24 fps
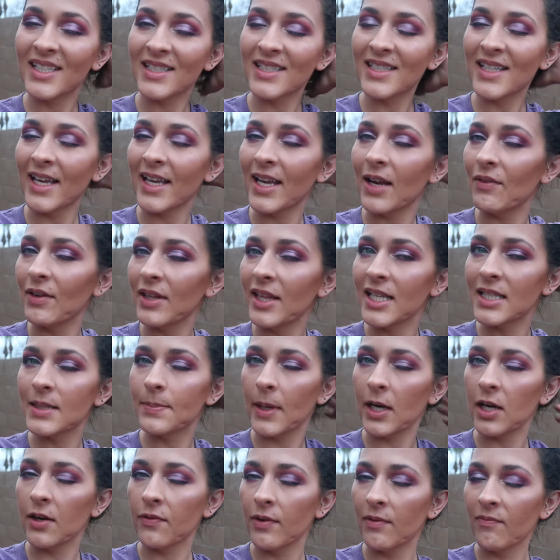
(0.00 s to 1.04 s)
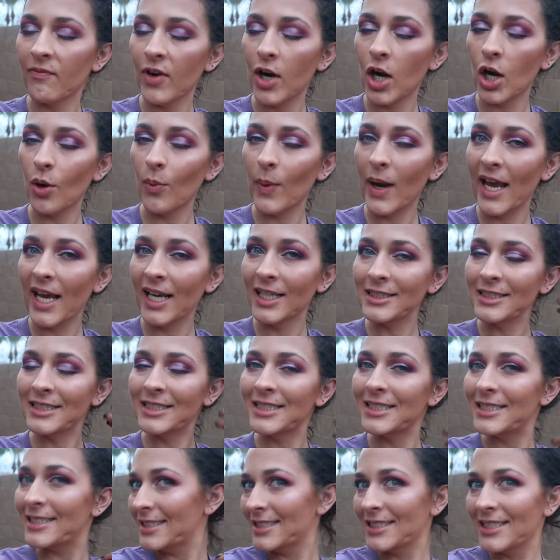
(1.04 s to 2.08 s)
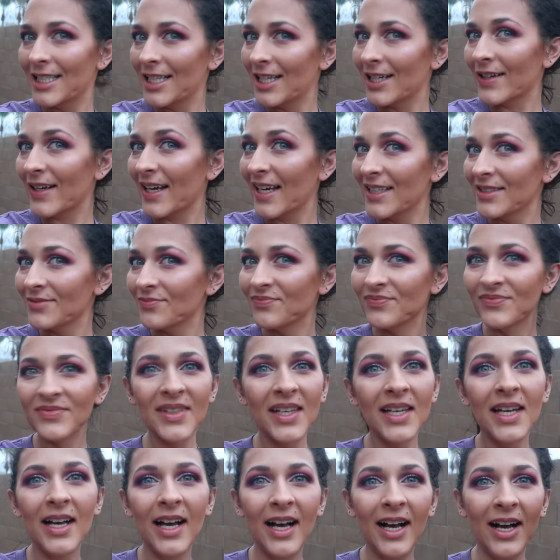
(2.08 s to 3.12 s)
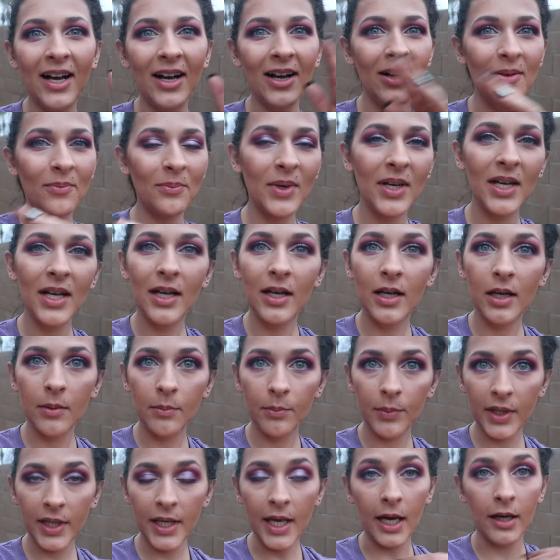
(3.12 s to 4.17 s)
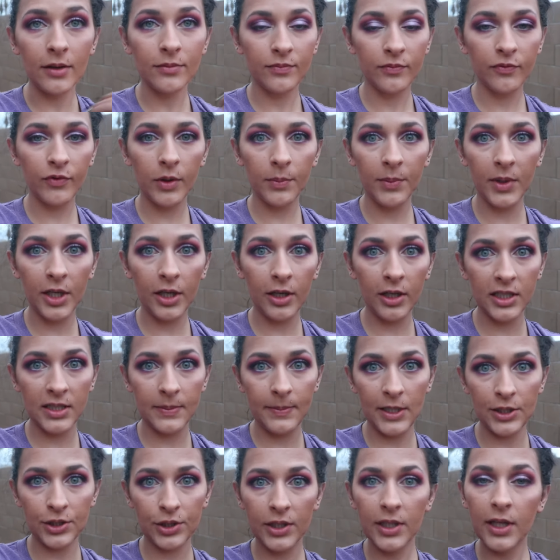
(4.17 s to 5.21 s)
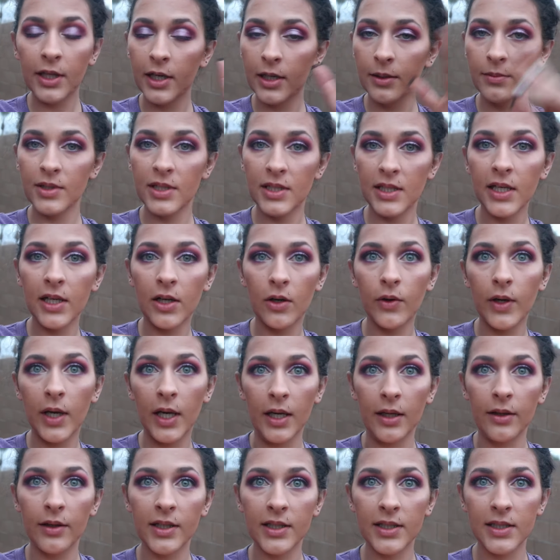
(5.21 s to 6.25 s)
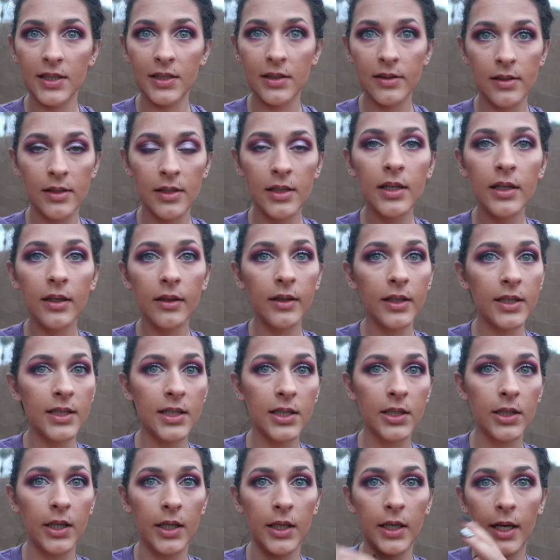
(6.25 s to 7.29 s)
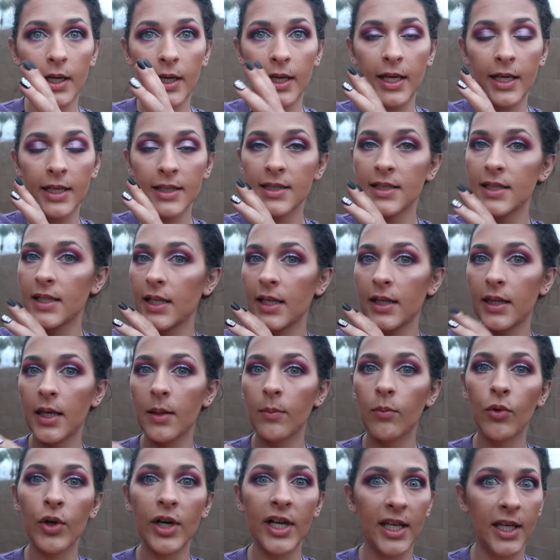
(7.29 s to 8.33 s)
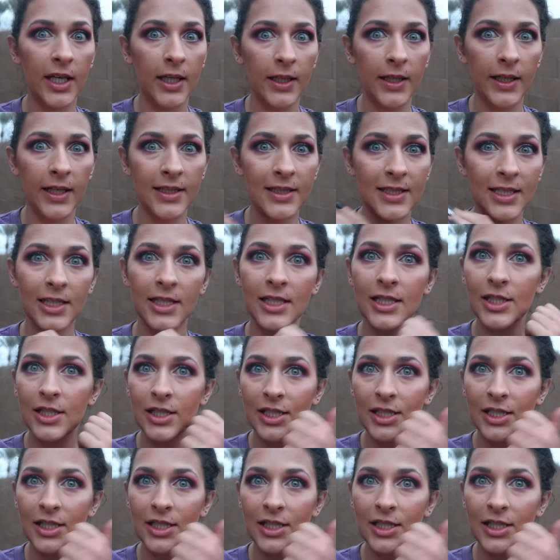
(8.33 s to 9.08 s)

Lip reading: it's like everything's better from far away. Okay. But yeah, from here especially, like I'm just like, okay, it looks good. I can't see anything breaking yet.